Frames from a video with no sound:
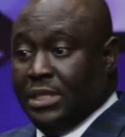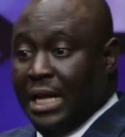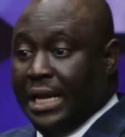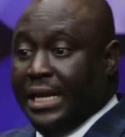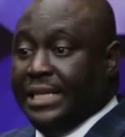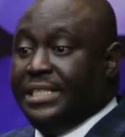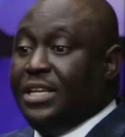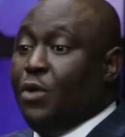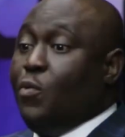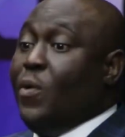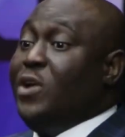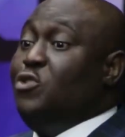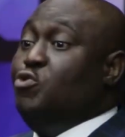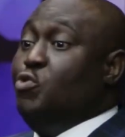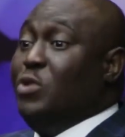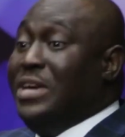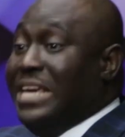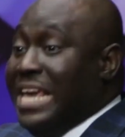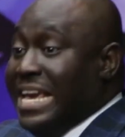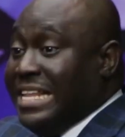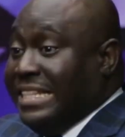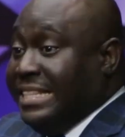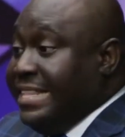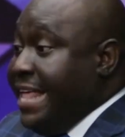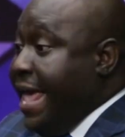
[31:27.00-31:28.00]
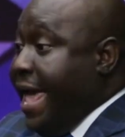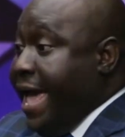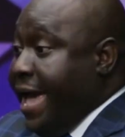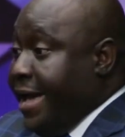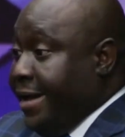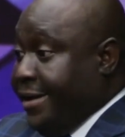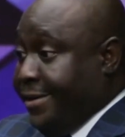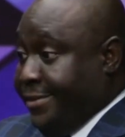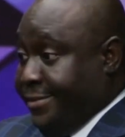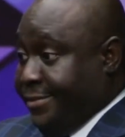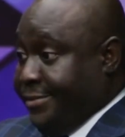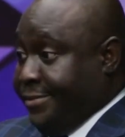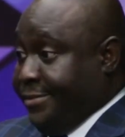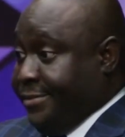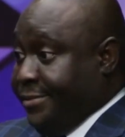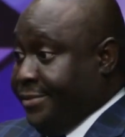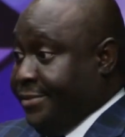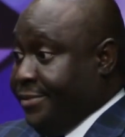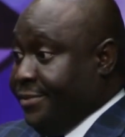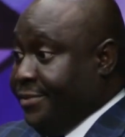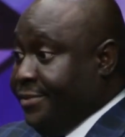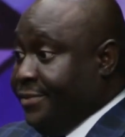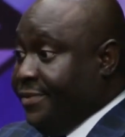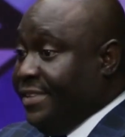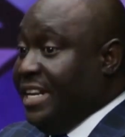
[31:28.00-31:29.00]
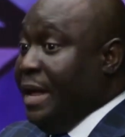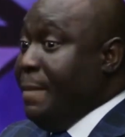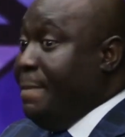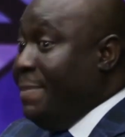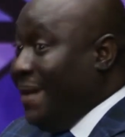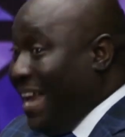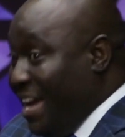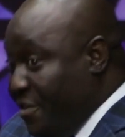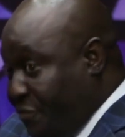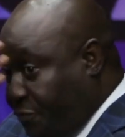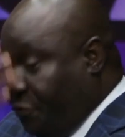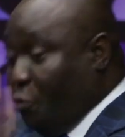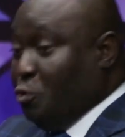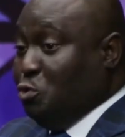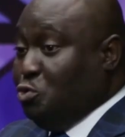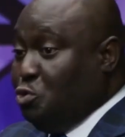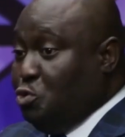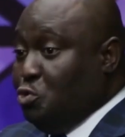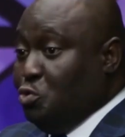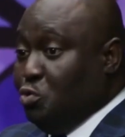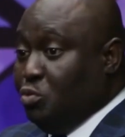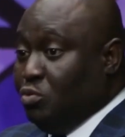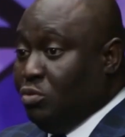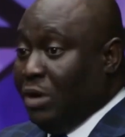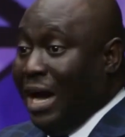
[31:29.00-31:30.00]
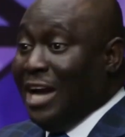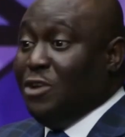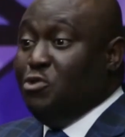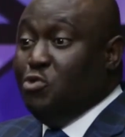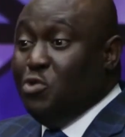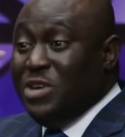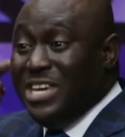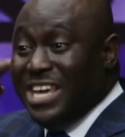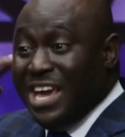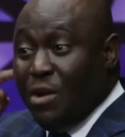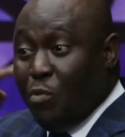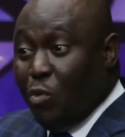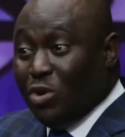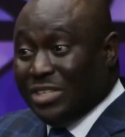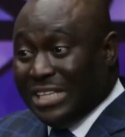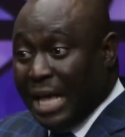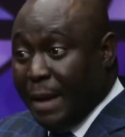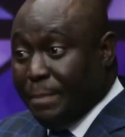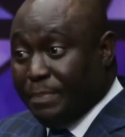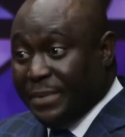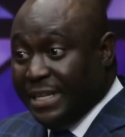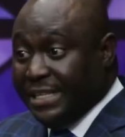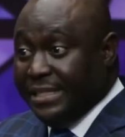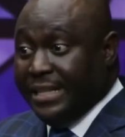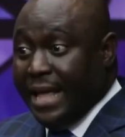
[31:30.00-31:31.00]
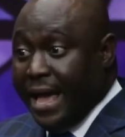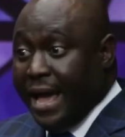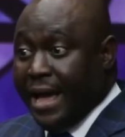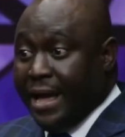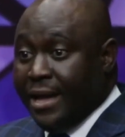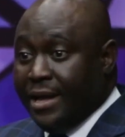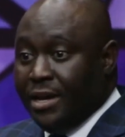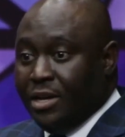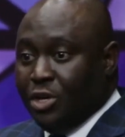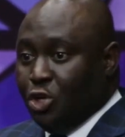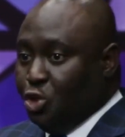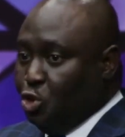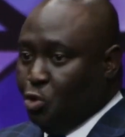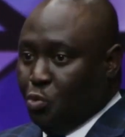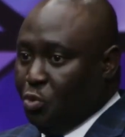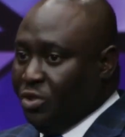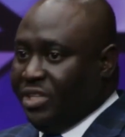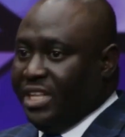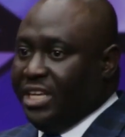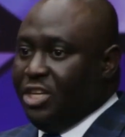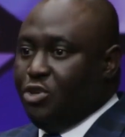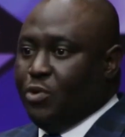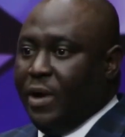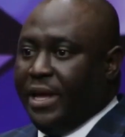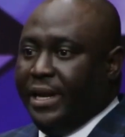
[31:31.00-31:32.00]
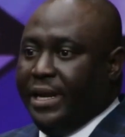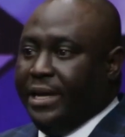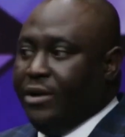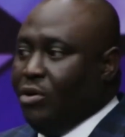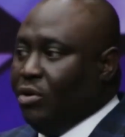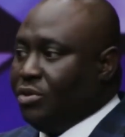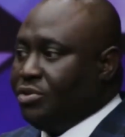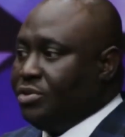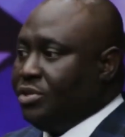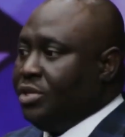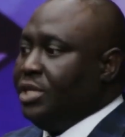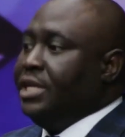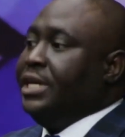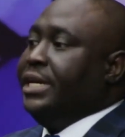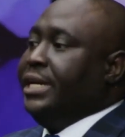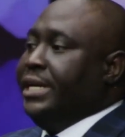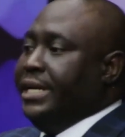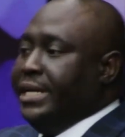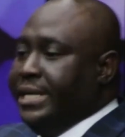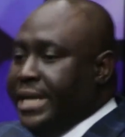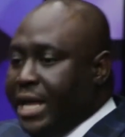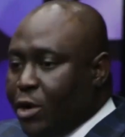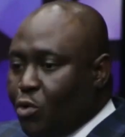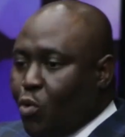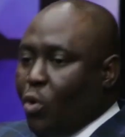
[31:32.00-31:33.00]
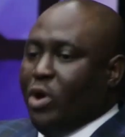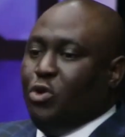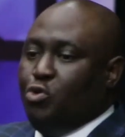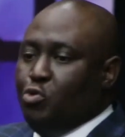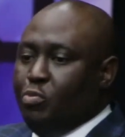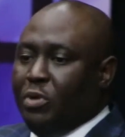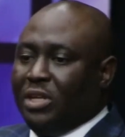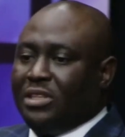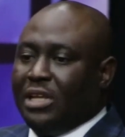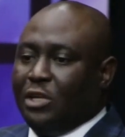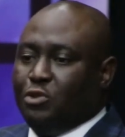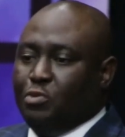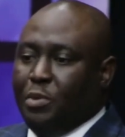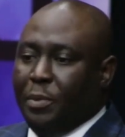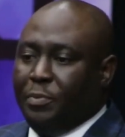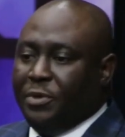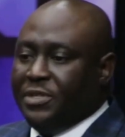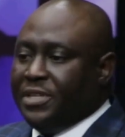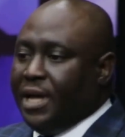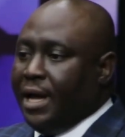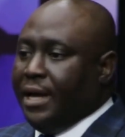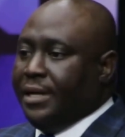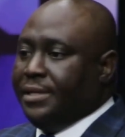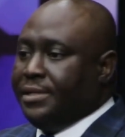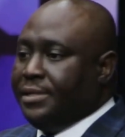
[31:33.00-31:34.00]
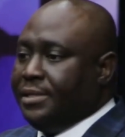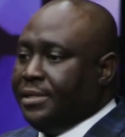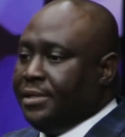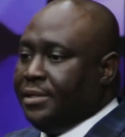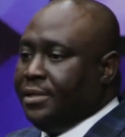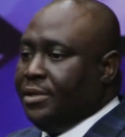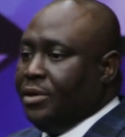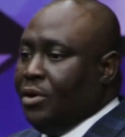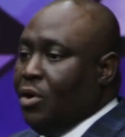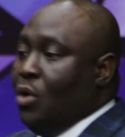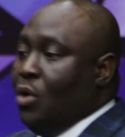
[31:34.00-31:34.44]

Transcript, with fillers: that they say when you get there, they blindfold you and you hear what's happening there you would think you are in Lagos. In Ekwe Dumata, to be precise.